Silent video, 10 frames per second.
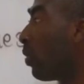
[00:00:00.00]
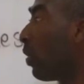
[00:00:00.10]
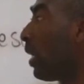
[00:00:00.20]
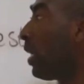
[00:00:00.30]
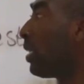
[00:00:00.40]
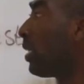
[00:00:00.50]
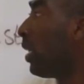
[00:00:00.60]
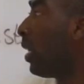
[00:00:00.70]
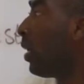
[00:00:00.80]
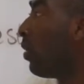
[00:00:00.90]
So
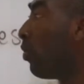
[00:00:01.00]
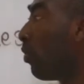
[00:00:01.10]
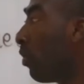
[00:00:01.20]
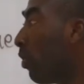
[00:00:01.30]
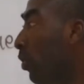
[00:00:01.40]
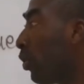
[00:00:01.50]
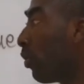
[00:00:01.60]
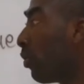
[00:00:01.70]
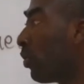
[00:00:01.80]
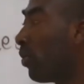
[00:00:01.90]
each row
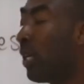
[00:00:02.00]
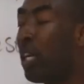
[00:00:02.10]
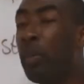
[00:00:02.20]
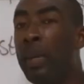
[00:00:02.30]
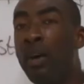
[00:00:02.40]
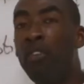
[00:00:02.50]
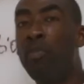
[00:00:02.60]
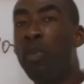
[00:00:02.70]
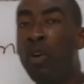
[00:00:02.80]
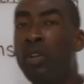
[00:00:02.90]
shows you the number
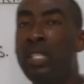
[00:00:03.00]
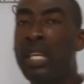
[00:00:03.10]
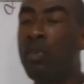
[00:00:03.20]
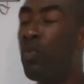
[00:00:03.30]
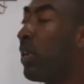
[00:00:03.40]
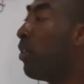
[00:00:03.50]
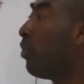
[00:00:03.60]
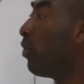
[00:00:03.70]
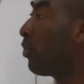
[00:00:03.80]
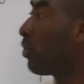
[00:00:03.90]
of blocks that were
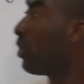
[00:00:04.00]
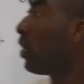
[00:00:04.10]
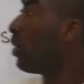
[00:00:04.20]
used